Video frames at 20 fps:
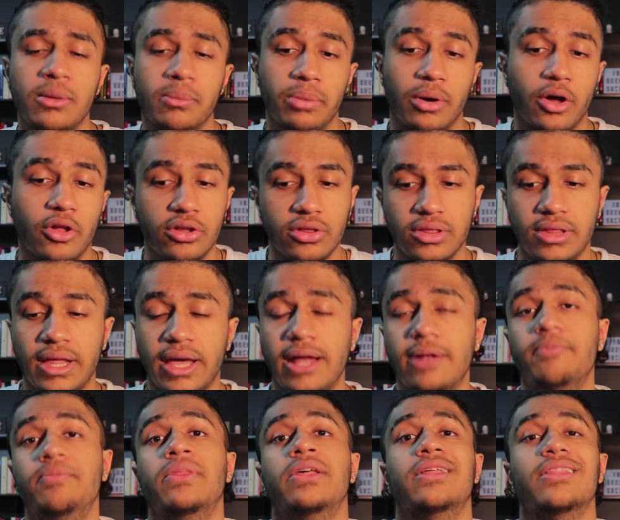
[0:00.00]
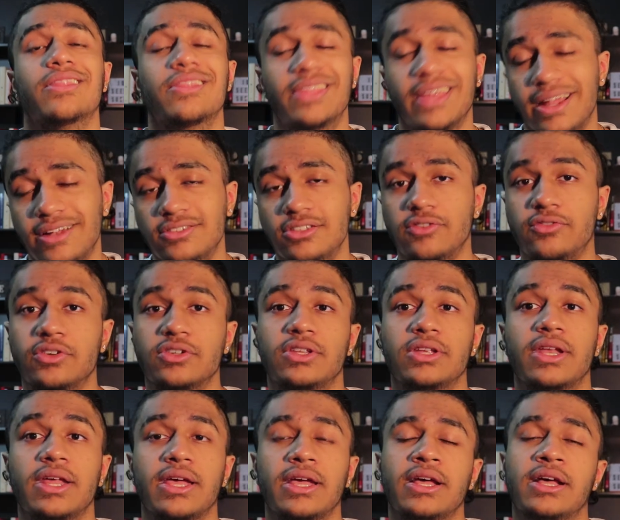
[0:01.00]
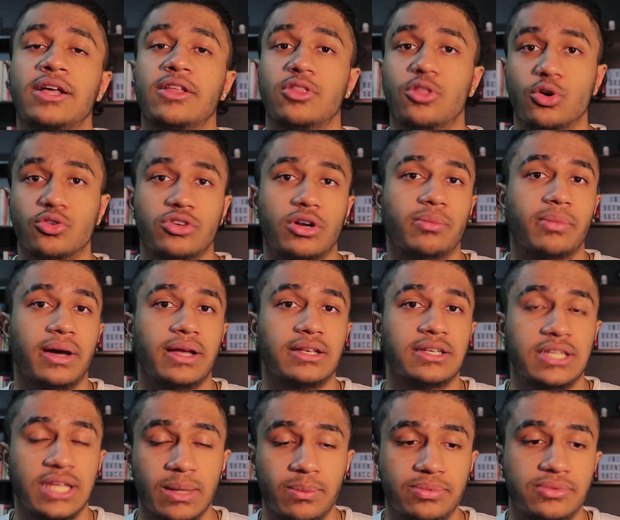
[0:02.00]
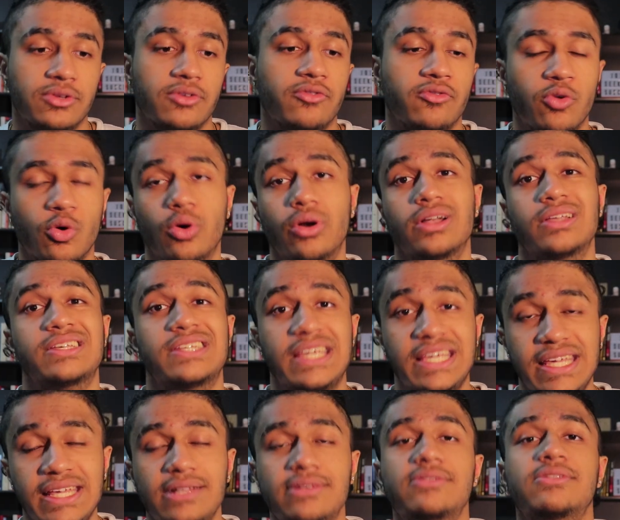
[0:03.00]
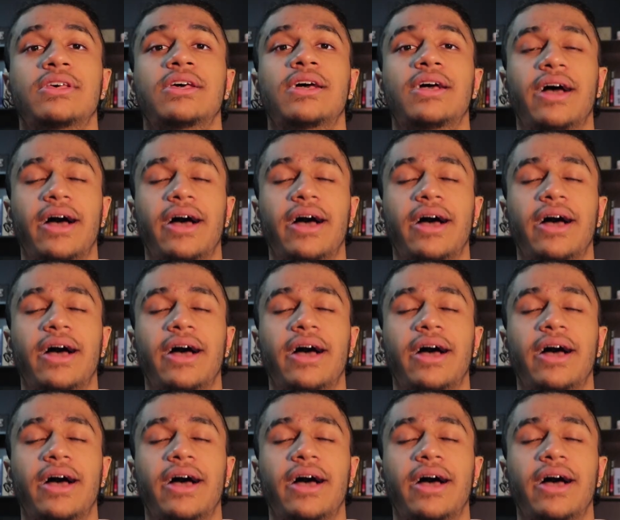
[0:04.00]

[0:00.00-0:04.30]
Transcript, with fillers: But other than that, that is it for today. Those are my tips for teens.